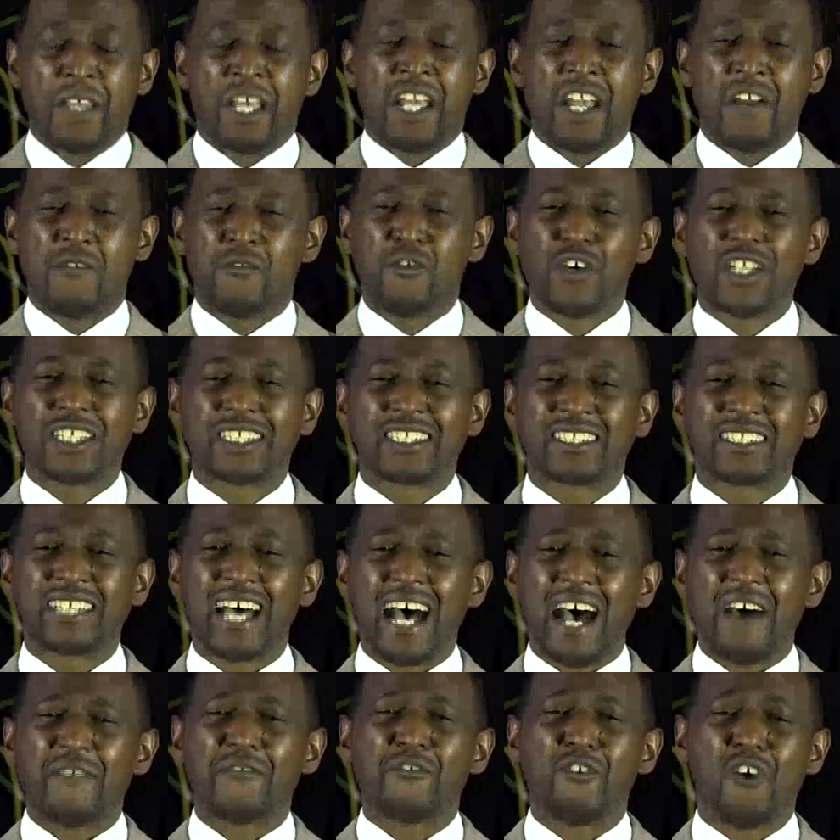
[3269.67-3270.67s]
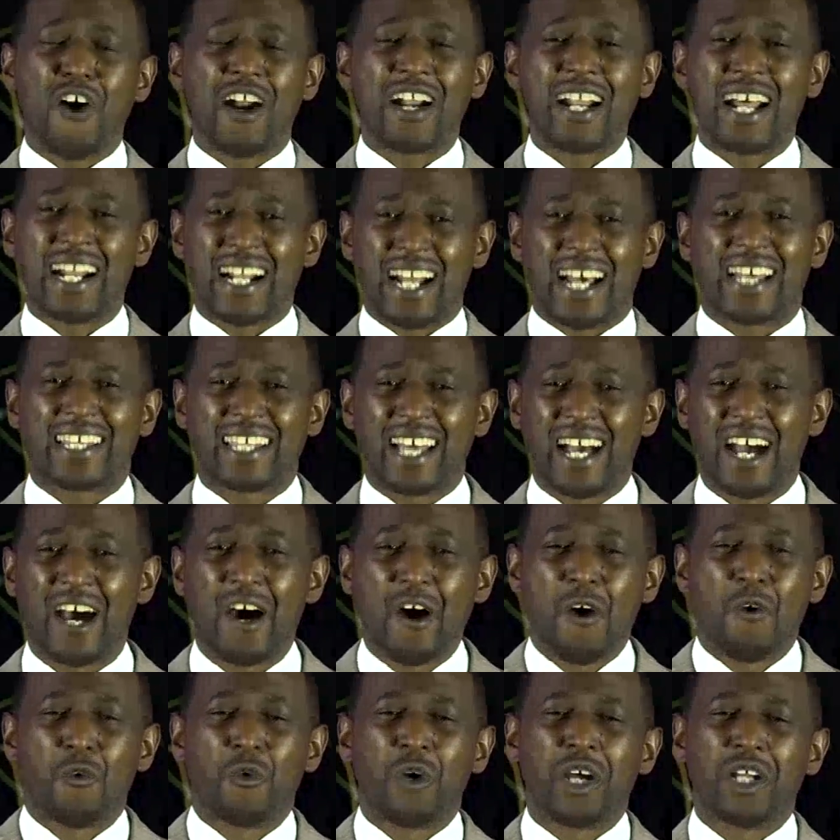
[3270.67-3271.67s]
If we serve one another,
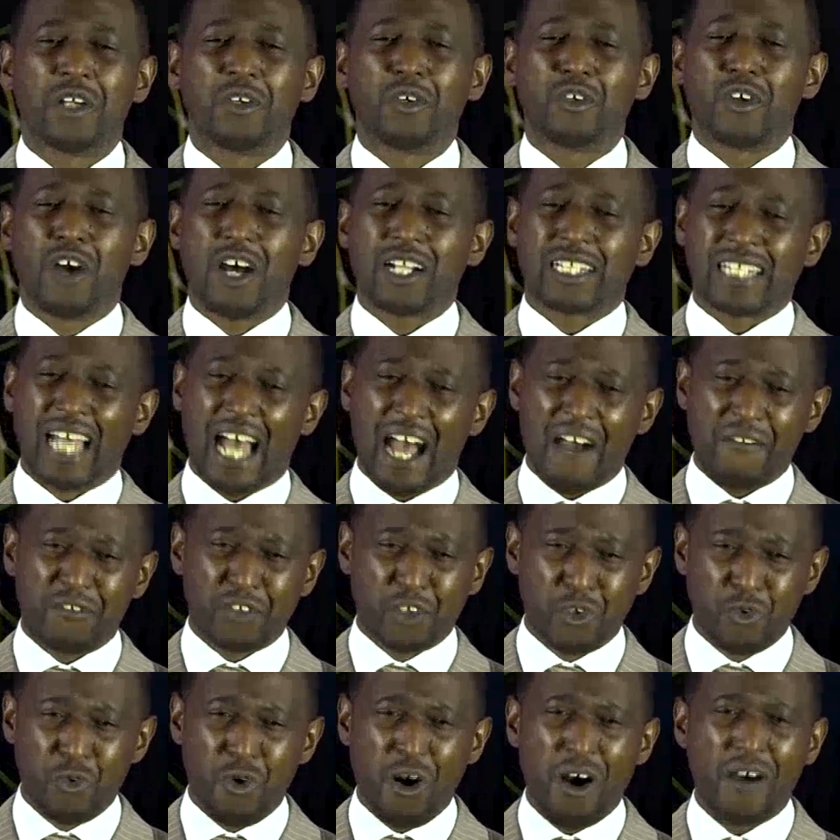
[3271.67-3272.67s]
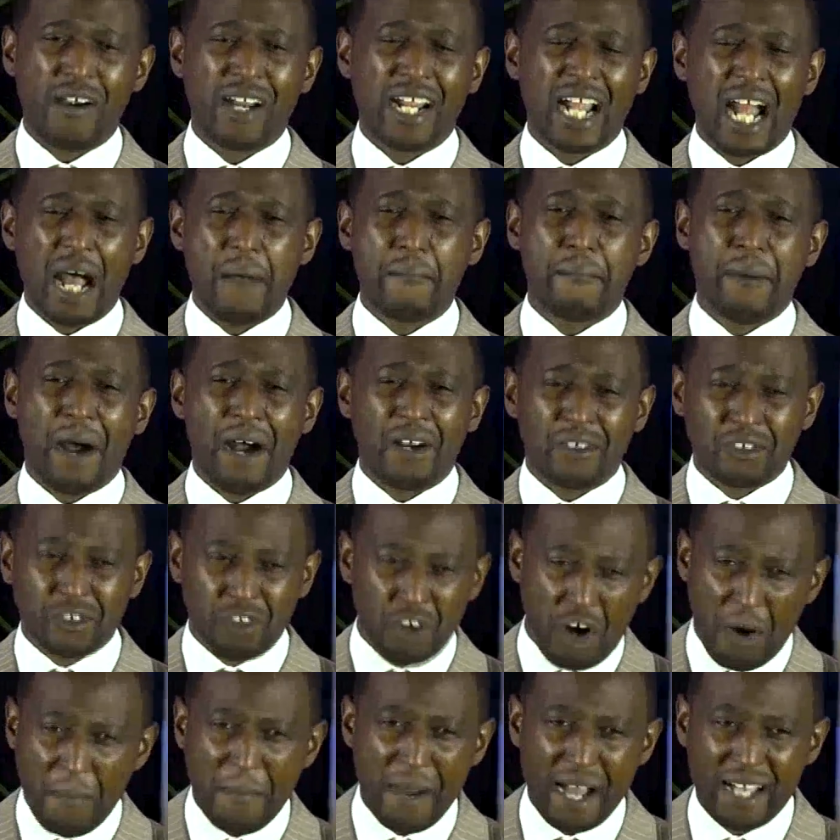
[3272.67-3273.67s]
we do not have to worry
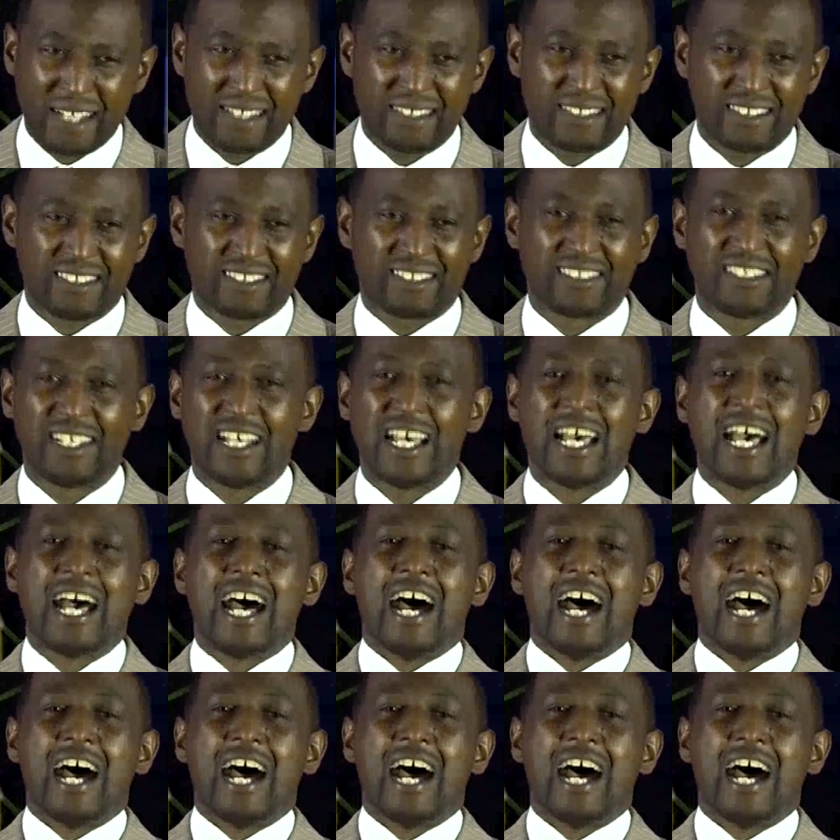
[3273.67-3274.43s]
about romance.